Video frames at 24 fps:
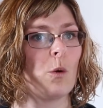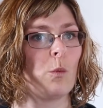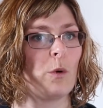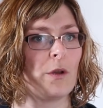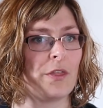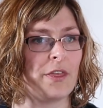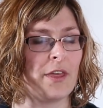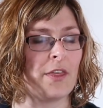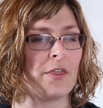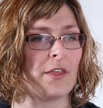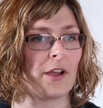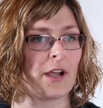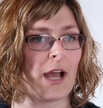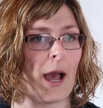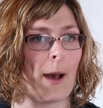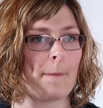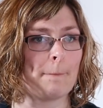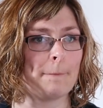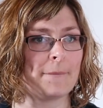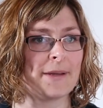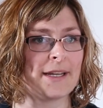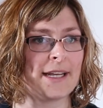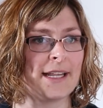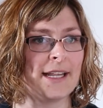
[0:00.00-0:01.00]
within the
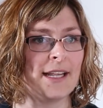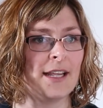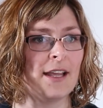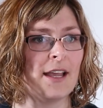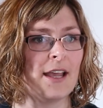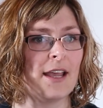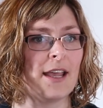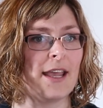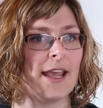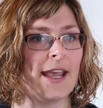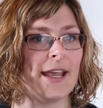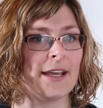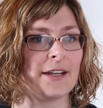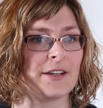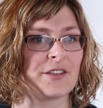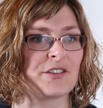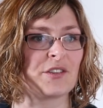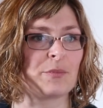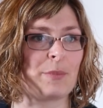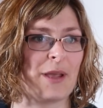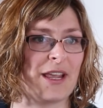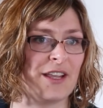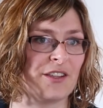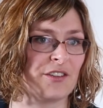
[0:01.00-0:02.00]
company in a
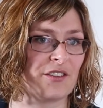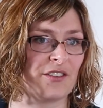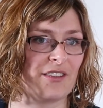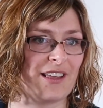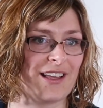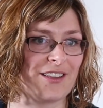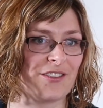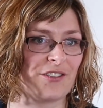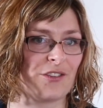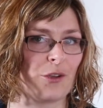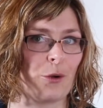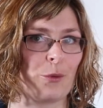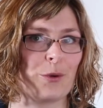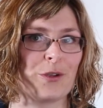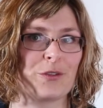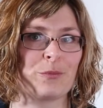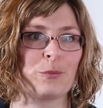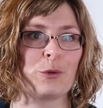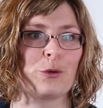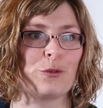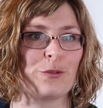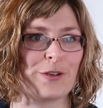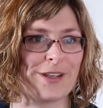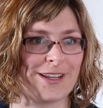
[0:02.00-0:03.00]
space that's always
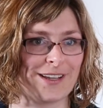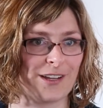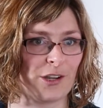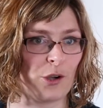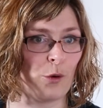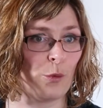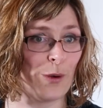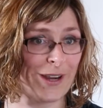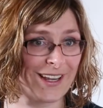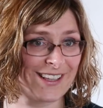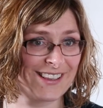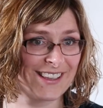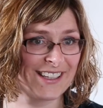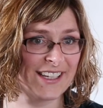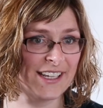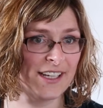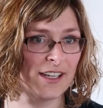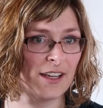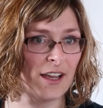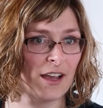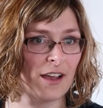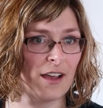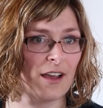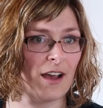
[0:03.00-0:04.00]
moving
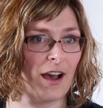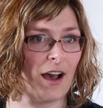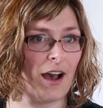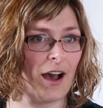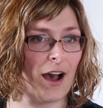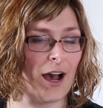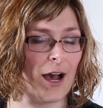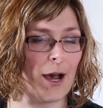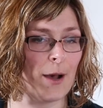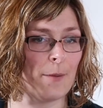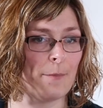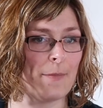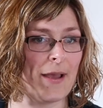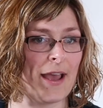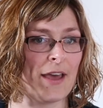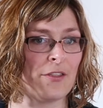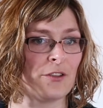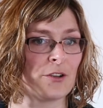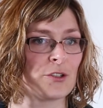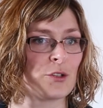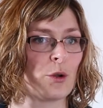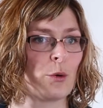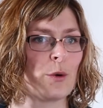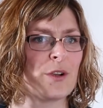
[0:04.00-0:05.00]
quickly um,
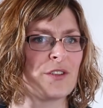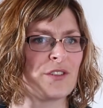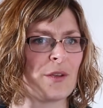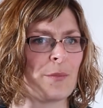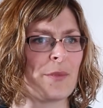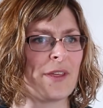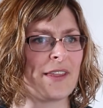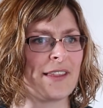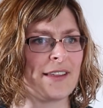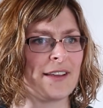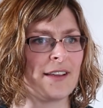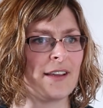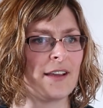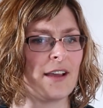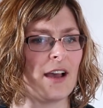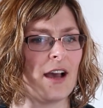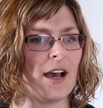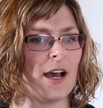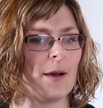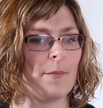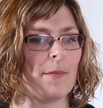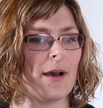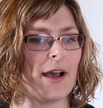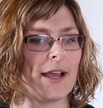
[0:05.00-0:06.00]
and there's always something
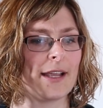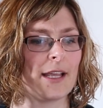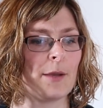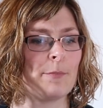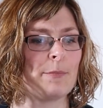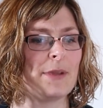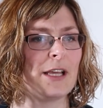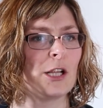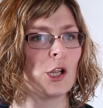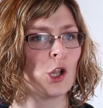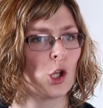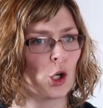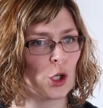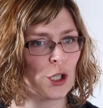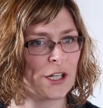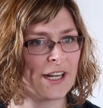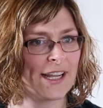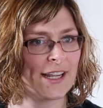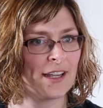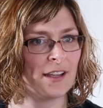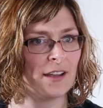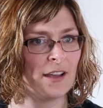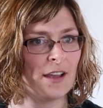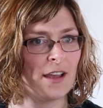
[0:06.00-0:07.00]
um, I can be
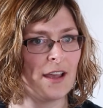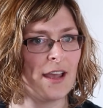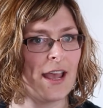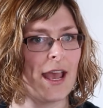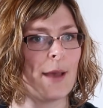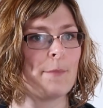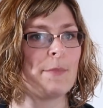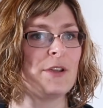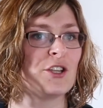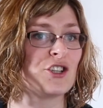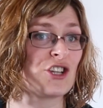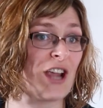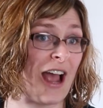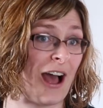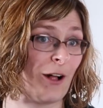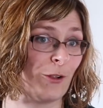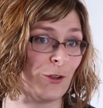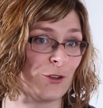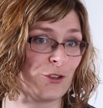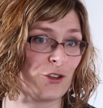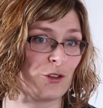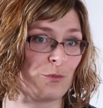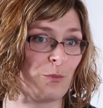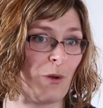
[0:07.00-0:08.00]
learning and be
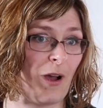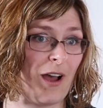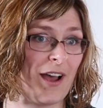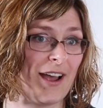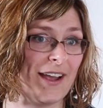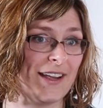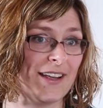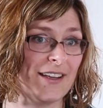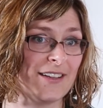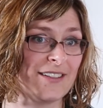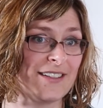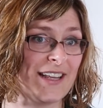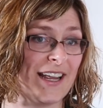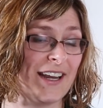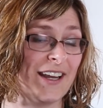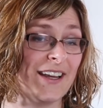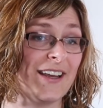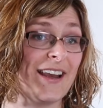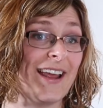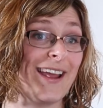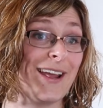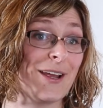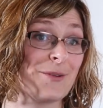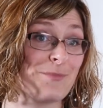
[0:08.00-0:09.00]
challenged by day to
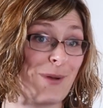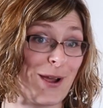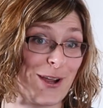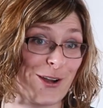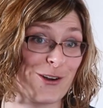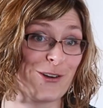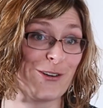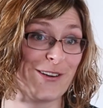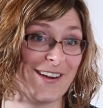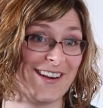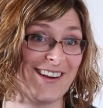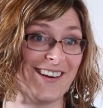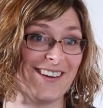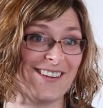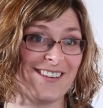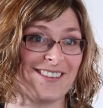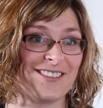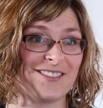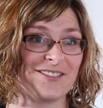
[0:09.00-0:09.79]
day in my career.